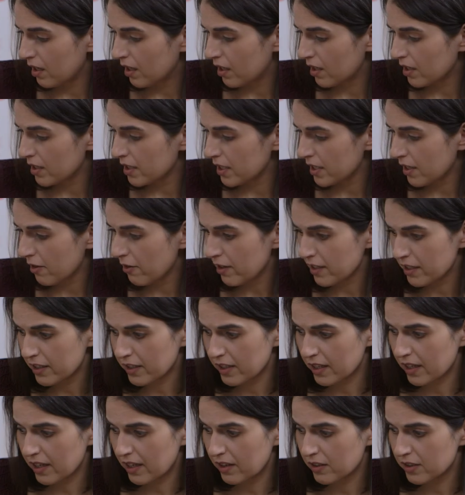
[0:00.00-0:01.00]
Is there
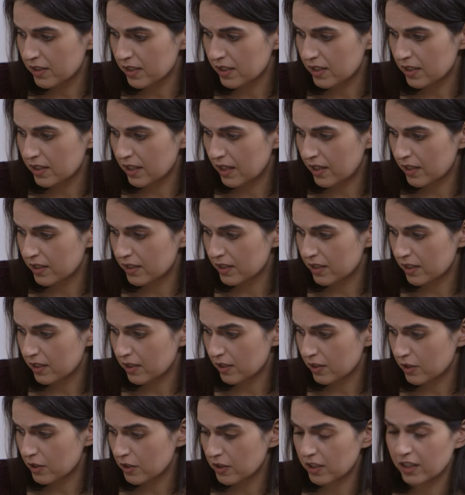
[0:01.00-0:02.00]
anything else that
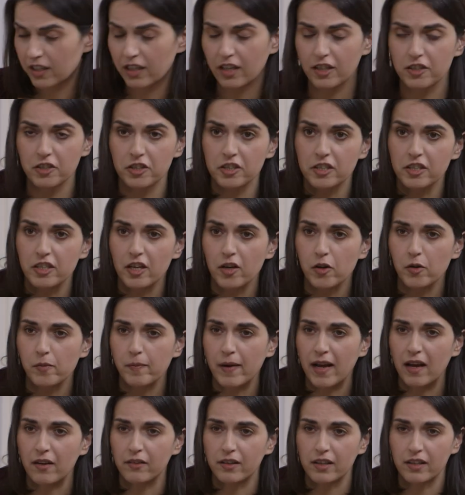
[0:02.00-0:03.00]
you think I should know
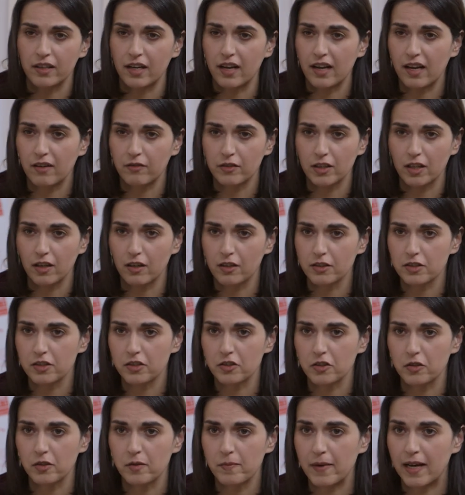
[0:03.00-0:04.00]
about that I haven't
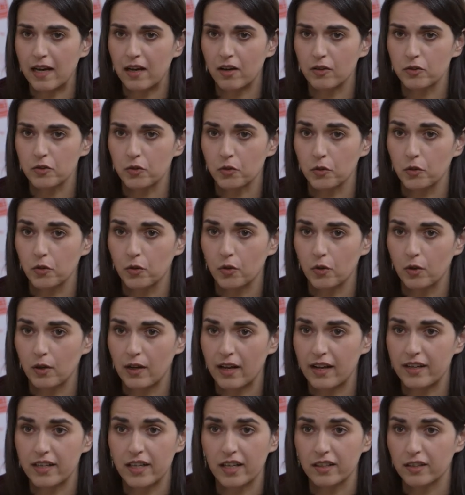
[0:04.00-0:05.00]
asked you about, or
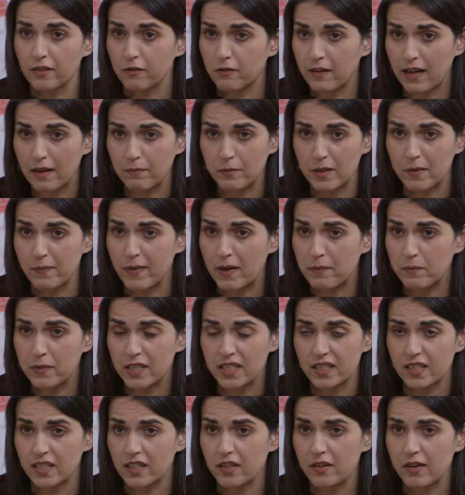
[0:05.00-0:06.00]
any other family
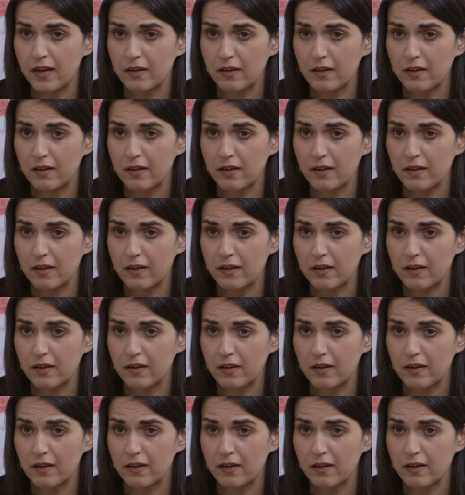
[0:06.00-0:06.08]
members that you